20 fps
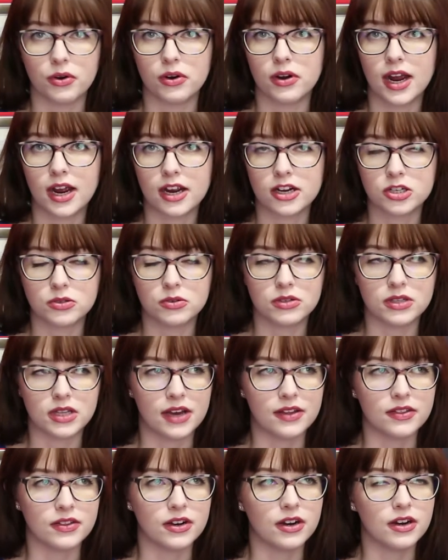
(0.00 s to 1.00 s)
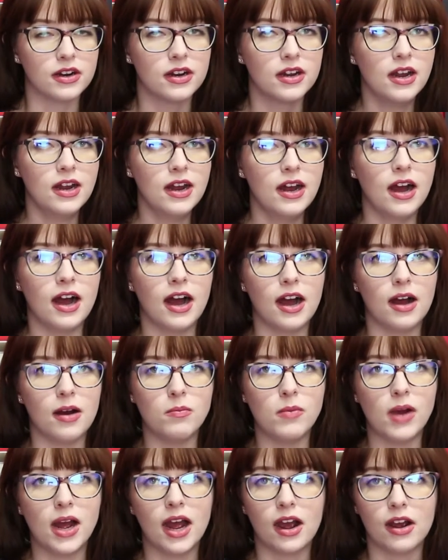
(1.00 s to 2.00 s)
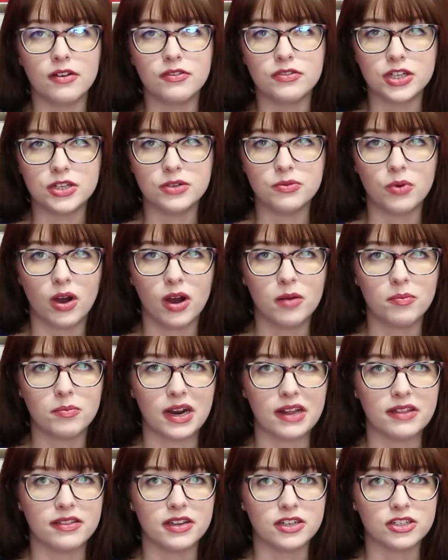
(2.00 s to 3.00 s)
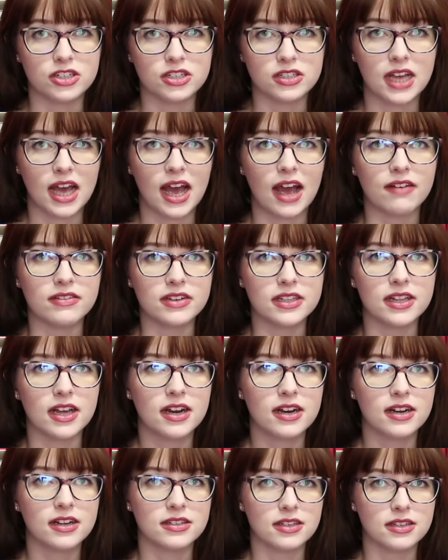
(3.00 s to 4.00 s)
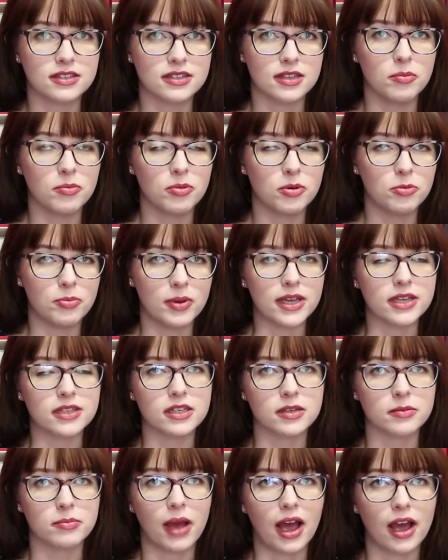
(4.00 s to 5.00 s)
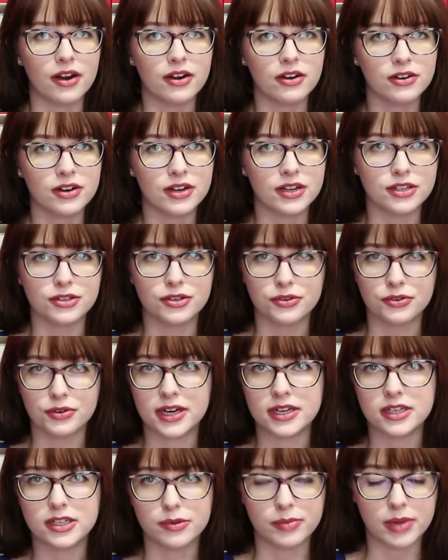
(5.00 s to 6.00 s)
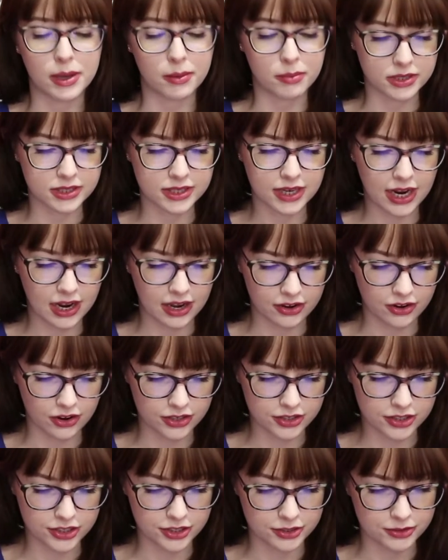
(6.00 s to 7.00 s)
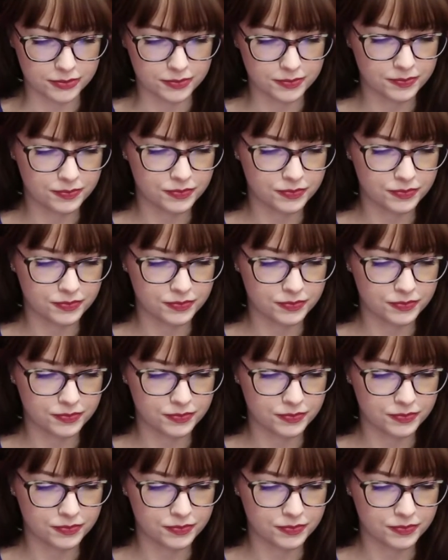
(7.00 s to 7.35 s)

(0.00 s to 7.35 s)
or actual leather, however you want, but I think just having that as a simple basic pattern is great to be able to add on to.